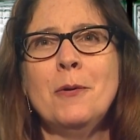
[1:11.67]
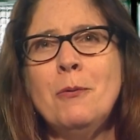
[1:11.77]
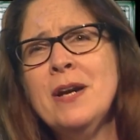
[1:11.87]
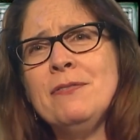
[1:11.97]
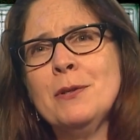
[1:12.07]

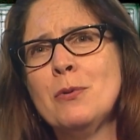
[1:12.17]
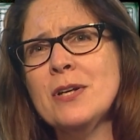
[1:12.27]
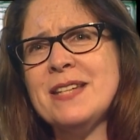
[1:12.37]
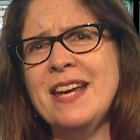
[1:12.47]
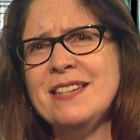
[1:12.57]
What if the
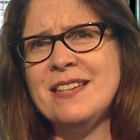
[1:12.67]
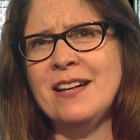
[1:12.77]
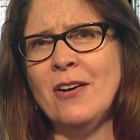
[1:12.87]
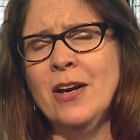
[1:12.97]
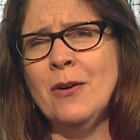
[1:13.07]
worst case
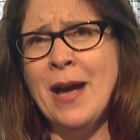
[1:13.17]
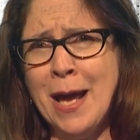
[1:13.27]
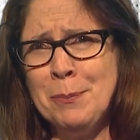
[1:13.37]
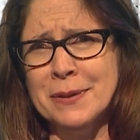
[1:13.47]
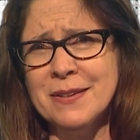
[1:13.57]
scenario
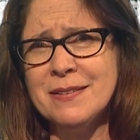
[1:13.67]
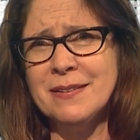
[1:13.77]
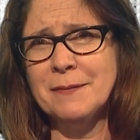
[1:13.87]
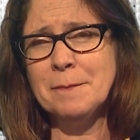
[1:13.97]
happens?